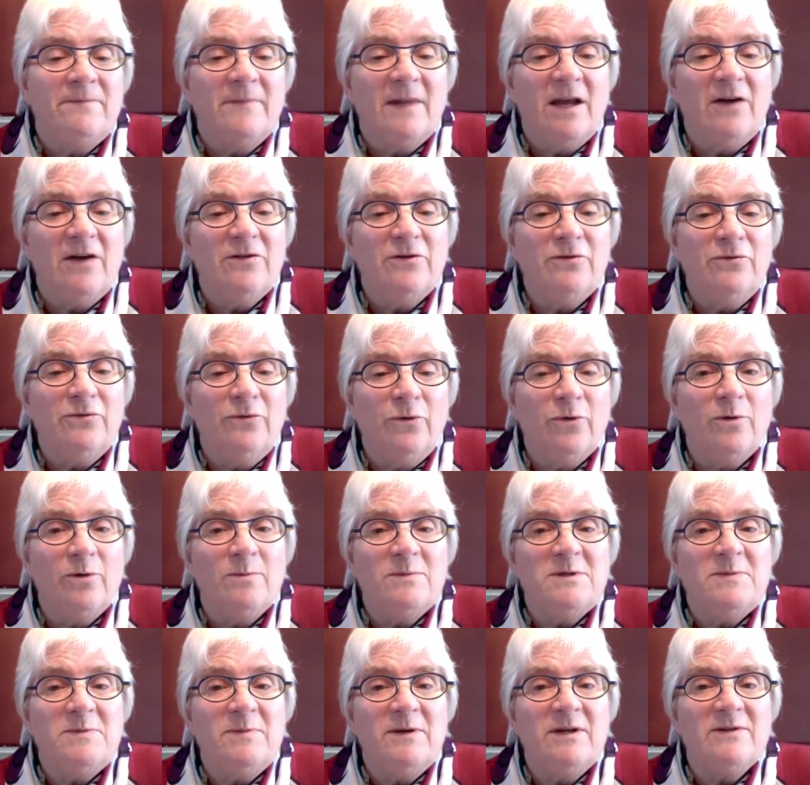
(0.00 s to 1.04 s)
other
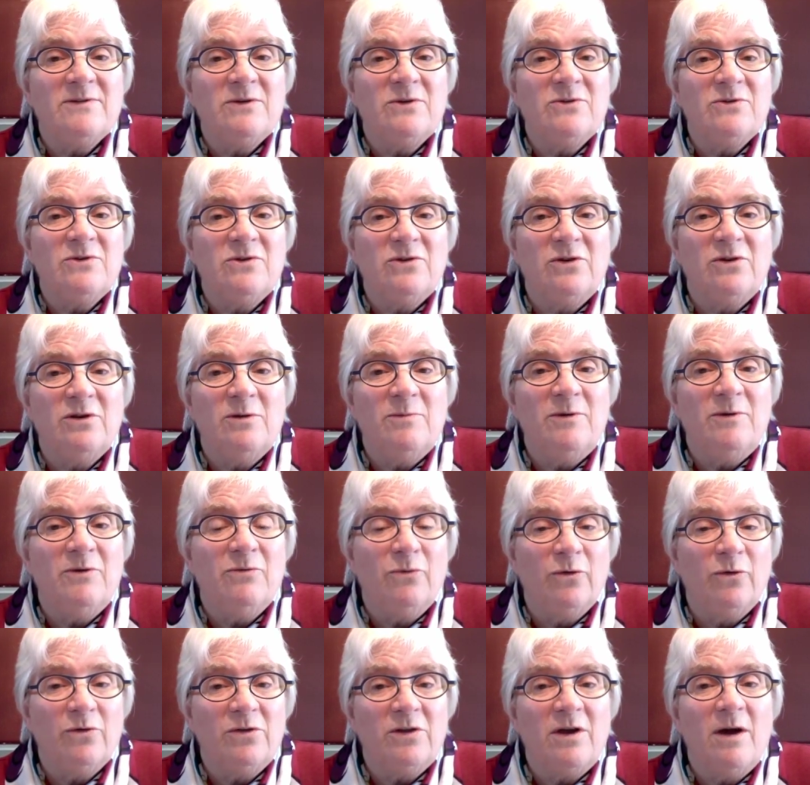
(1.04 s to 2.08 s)
forms, because those are going to be
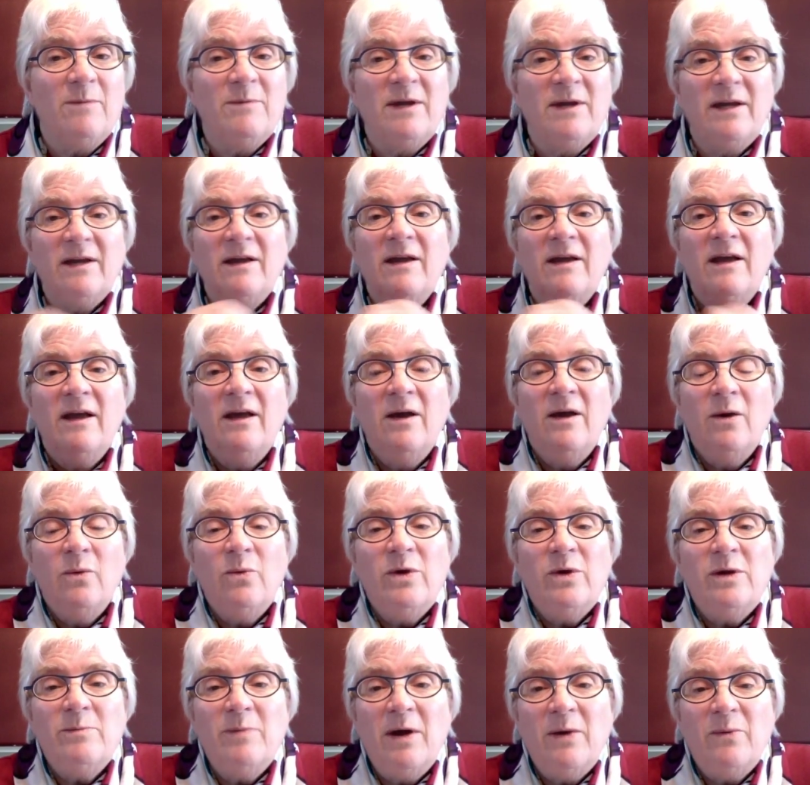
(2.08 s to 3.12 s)
forthcoming
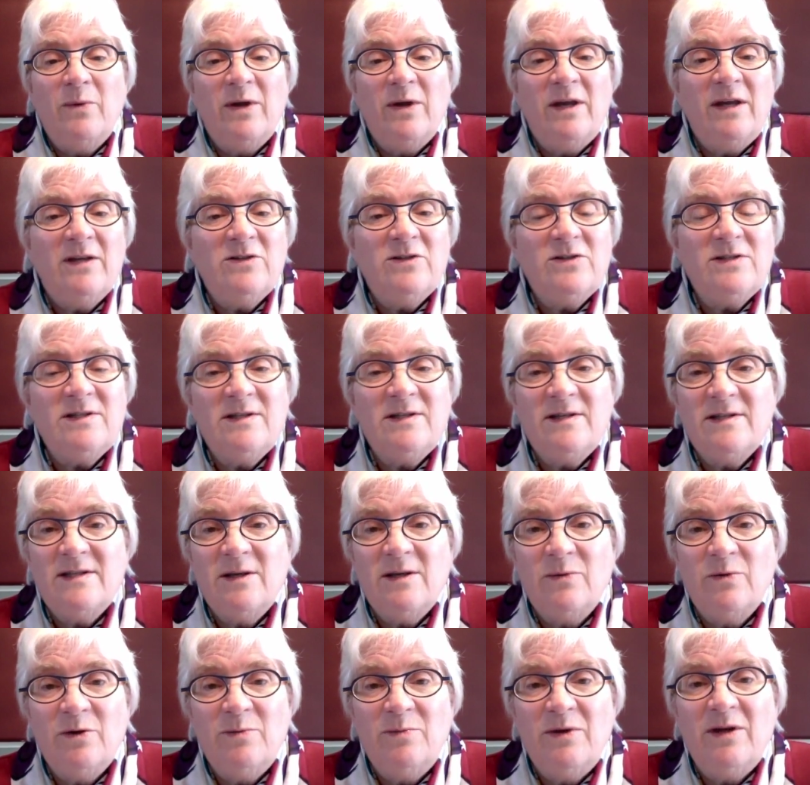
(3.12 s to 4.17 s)
week by week, just as
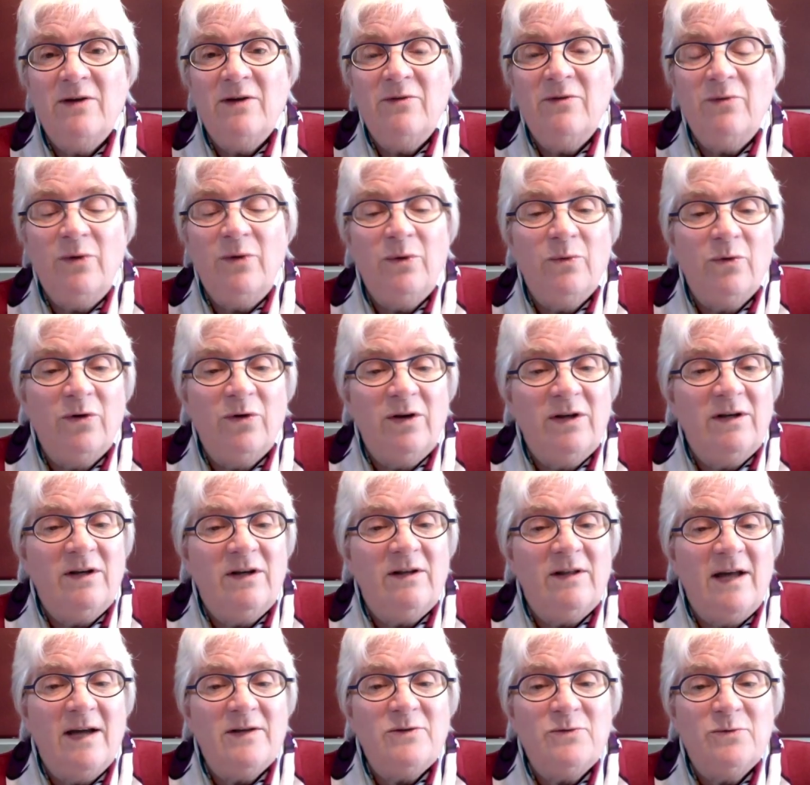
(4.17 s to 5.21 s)
they would be if we were in a
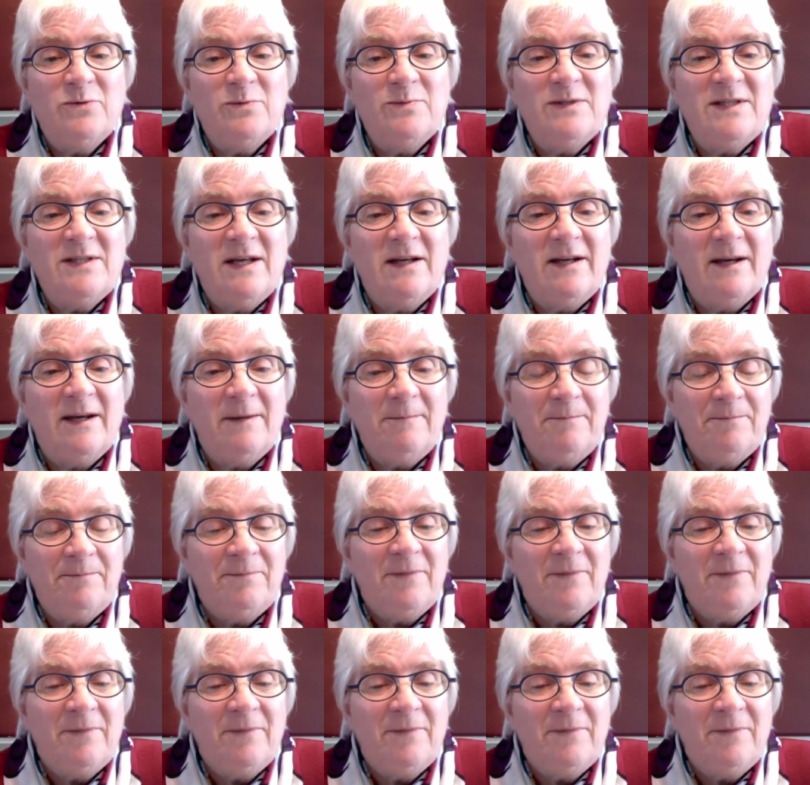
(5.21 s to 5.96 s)
classroom setting.